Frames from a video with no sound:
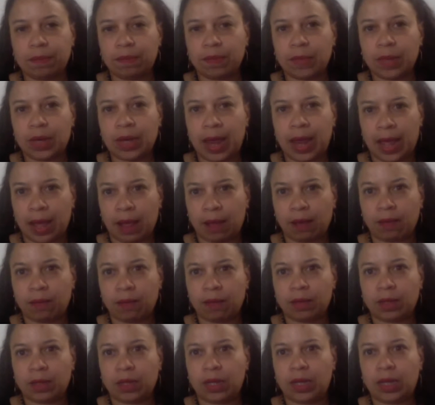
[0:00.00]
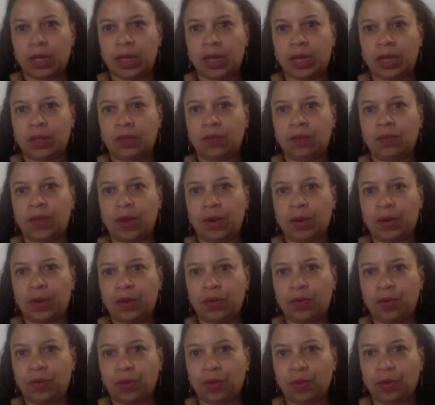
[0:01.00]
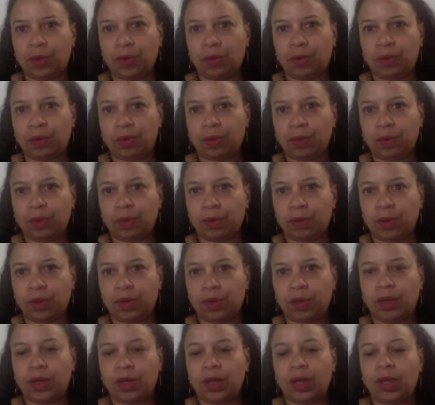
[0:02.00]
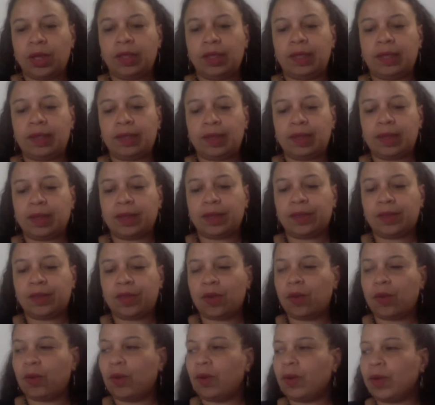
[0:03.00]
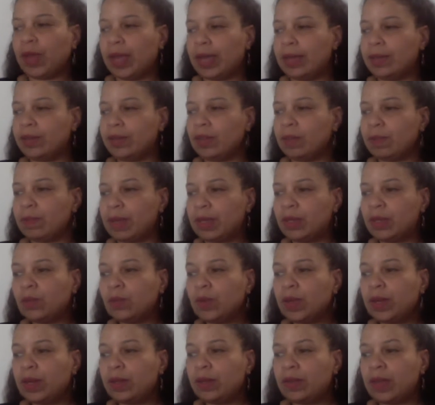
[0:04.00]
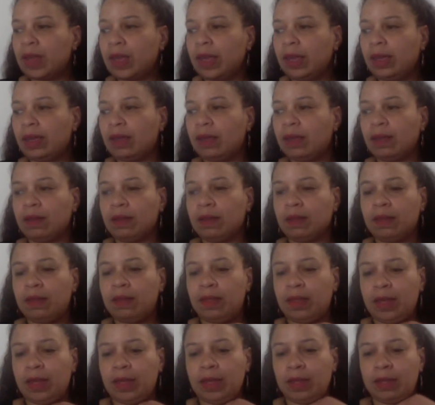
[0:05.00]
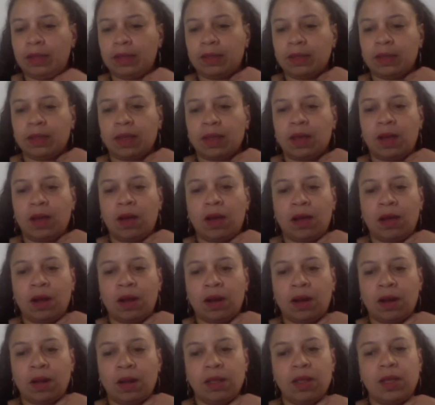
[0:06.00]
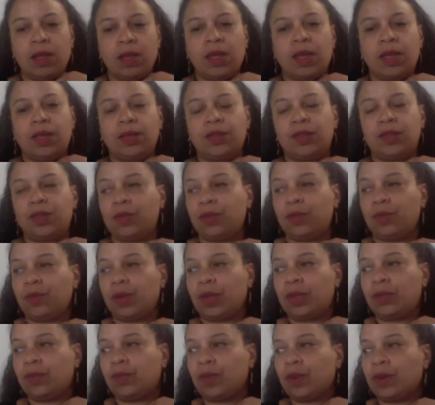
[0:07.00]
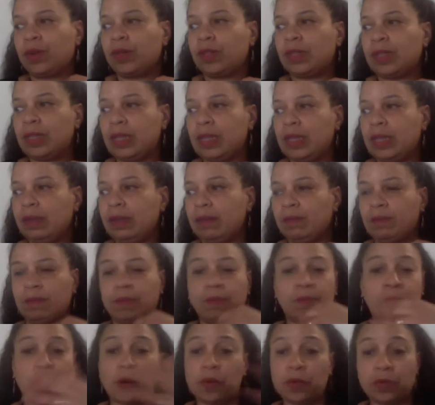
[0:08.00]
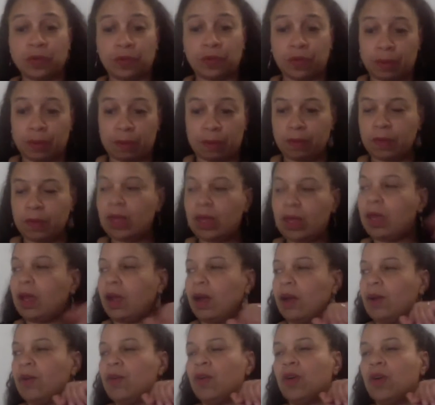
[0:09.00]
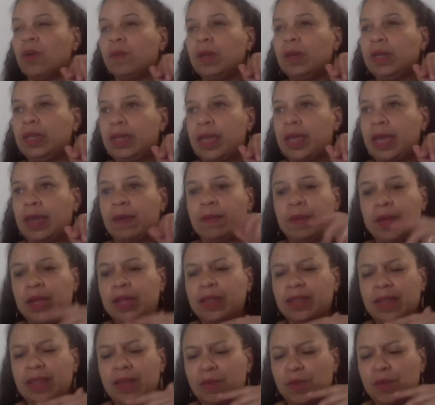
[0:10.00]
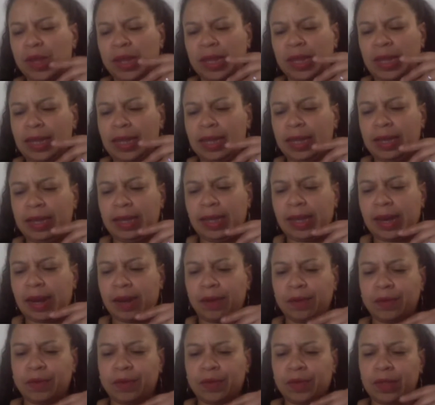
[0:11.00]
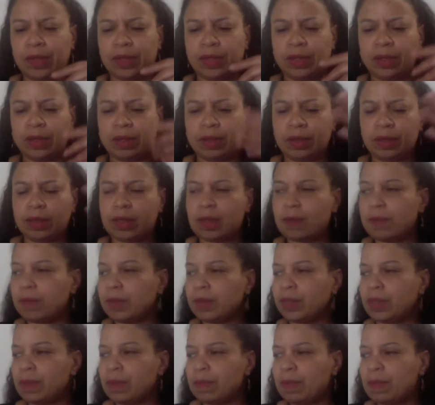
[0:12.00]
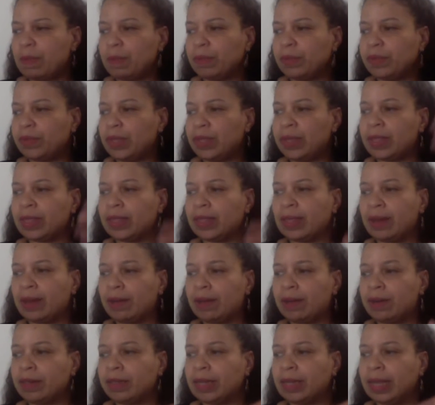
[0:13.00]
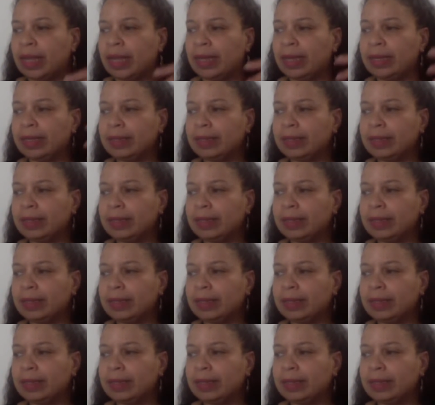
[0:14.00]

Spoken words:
Now, it is very true. So the best way to take these are, so as far as both of them are normally taken, because they really, some people say that they're like